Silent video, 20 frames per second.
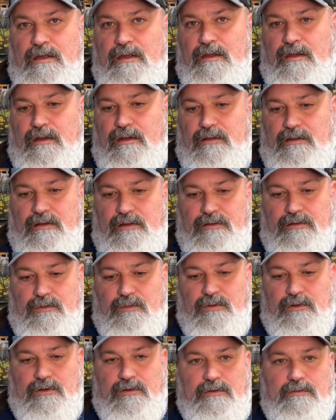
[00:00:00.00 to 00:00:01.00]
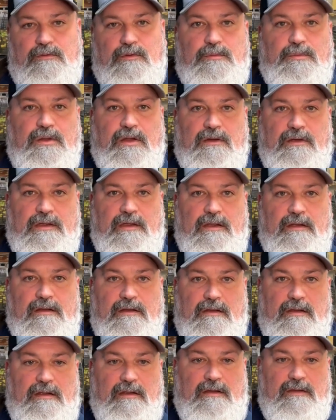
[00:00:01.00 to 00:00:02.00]
and then your worker will plug in,
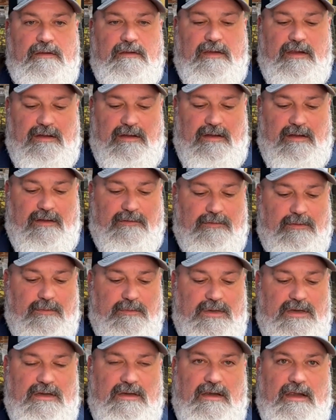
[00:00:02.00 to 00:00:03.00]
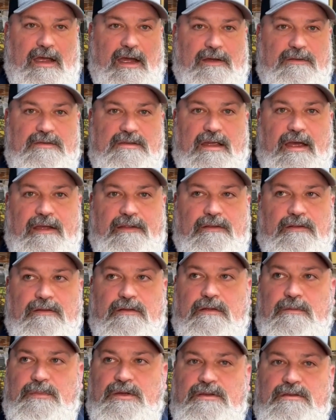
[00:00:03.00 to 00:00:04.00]
and he can never be outside the
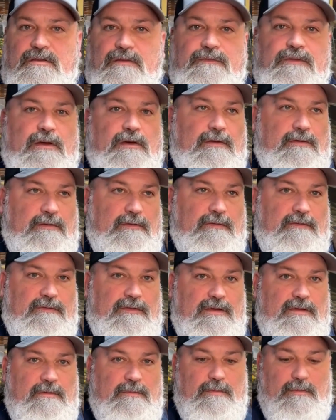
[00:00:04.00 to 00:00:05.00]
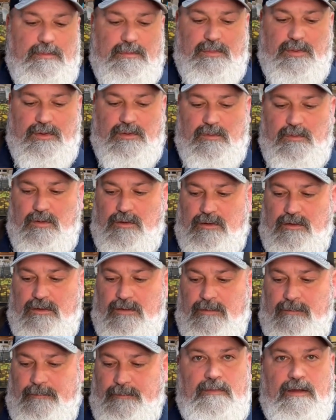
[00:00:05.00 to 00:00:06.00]
limits of the 100 feet per worker.
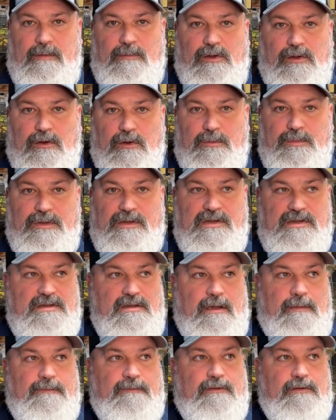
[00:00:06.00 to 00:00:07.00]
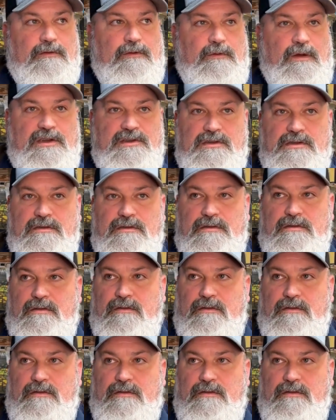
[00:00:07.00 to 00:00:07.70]
I'm going to open this up for questions.